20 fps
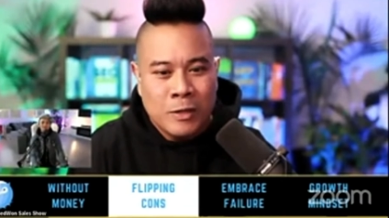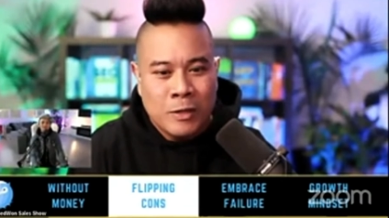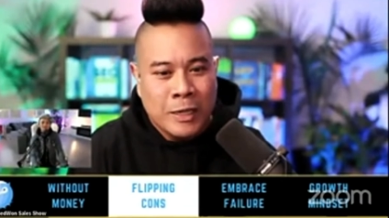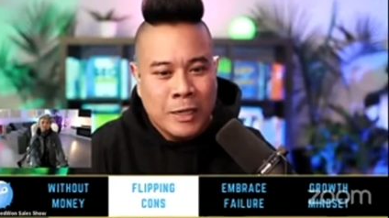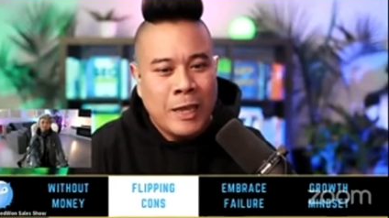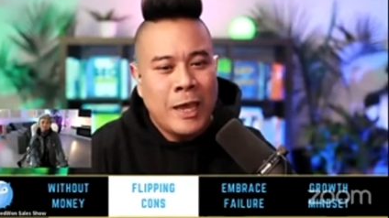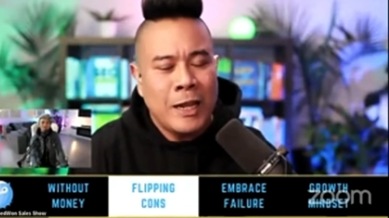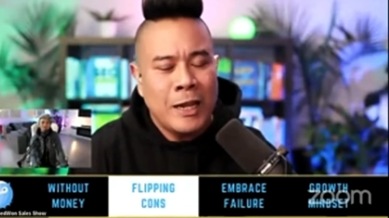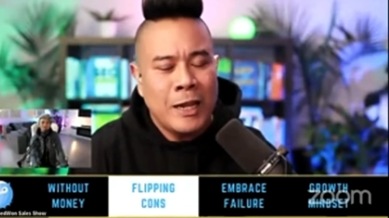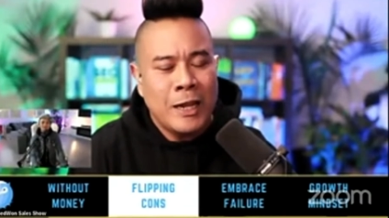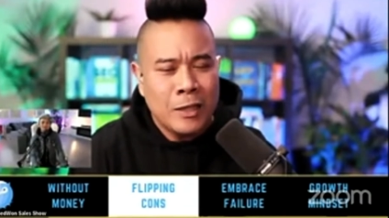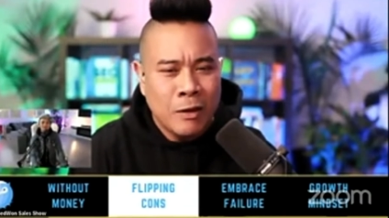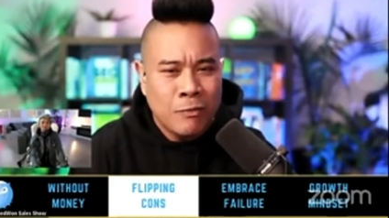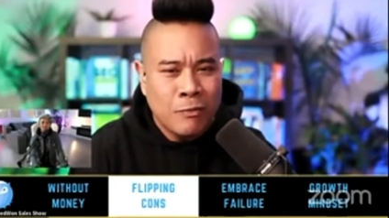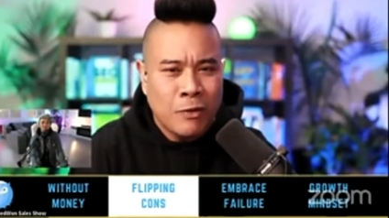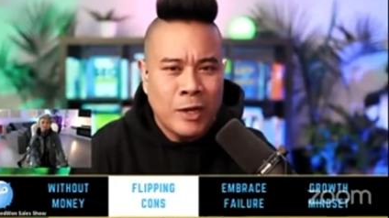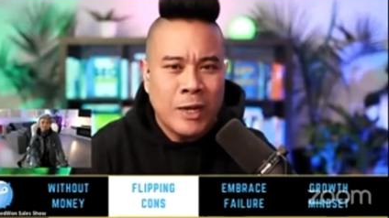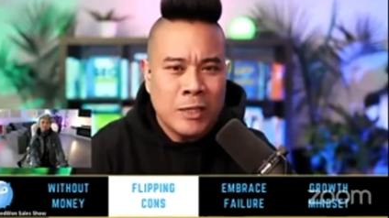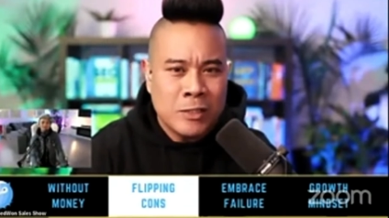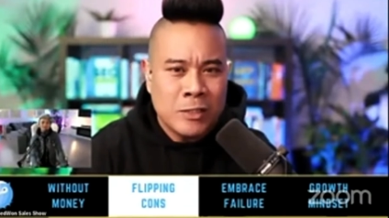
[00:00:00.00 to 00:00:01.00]
It's like handling your
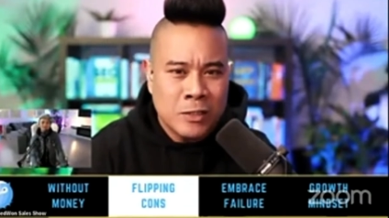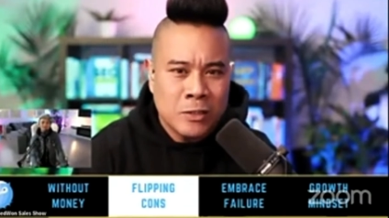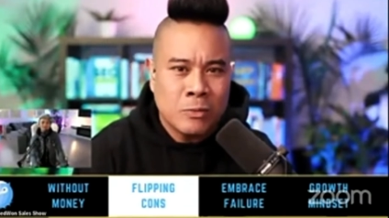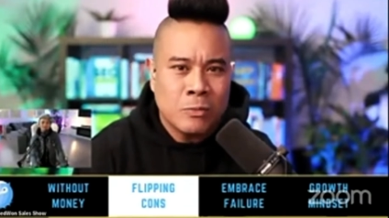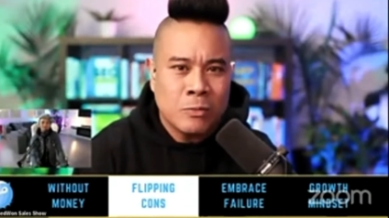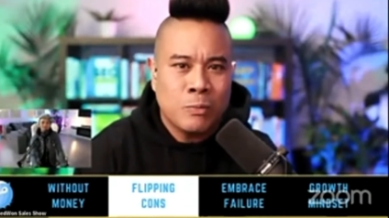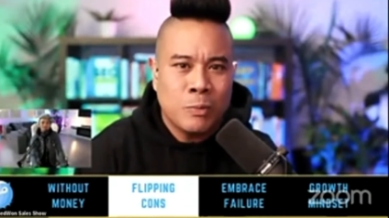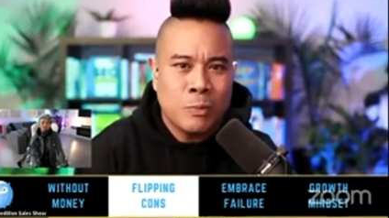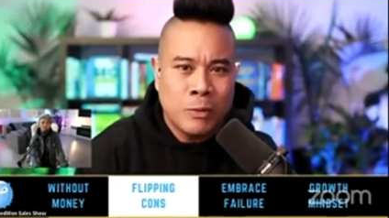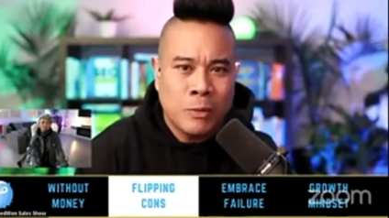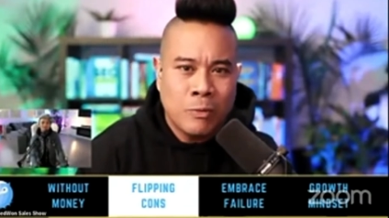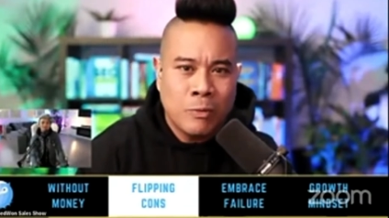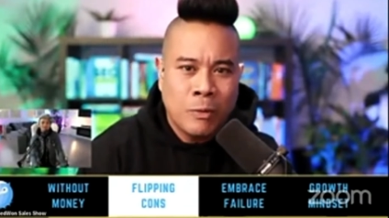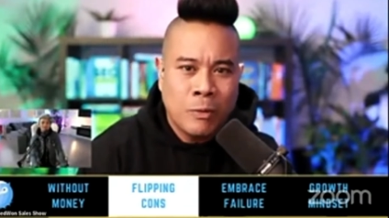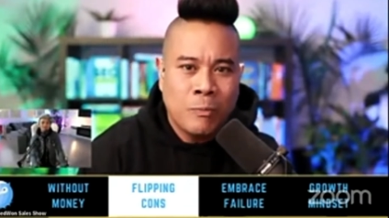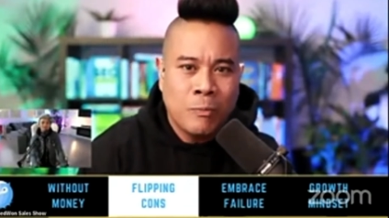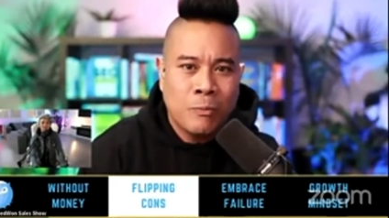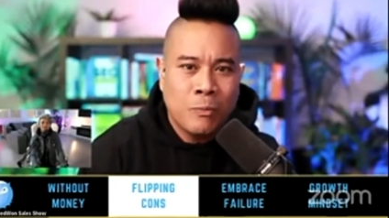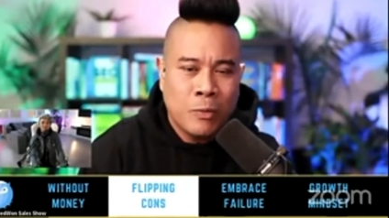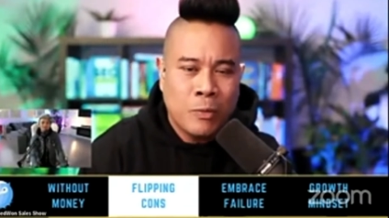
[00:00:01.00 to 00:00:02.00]
finances,
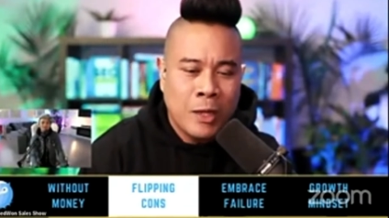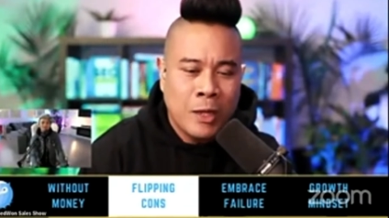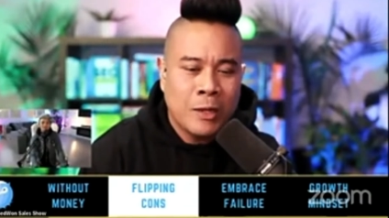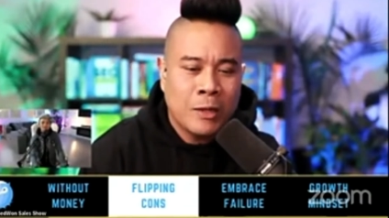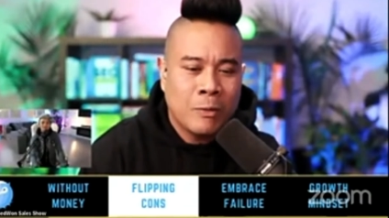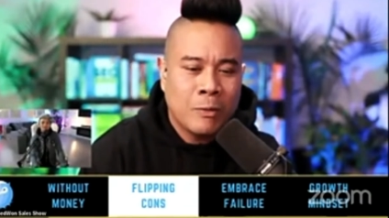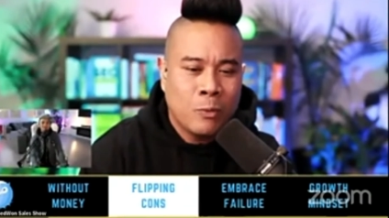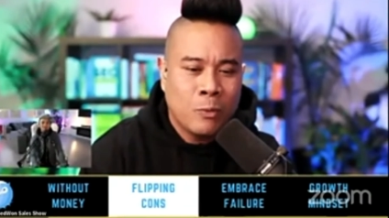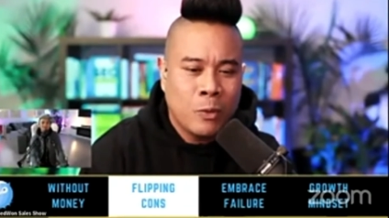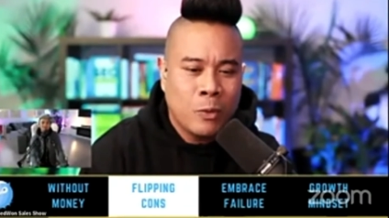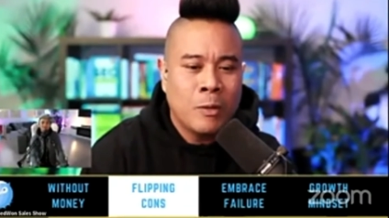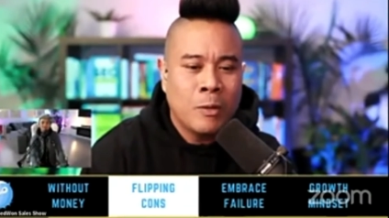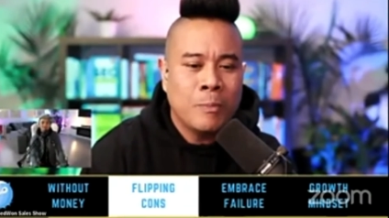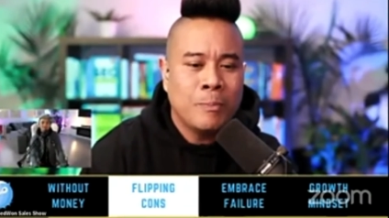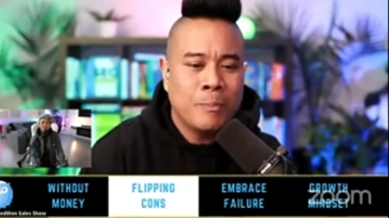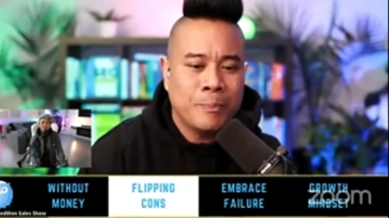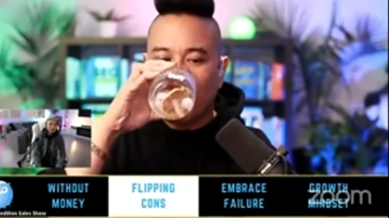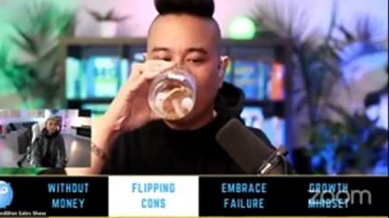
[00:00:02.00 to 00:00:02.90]
handling well.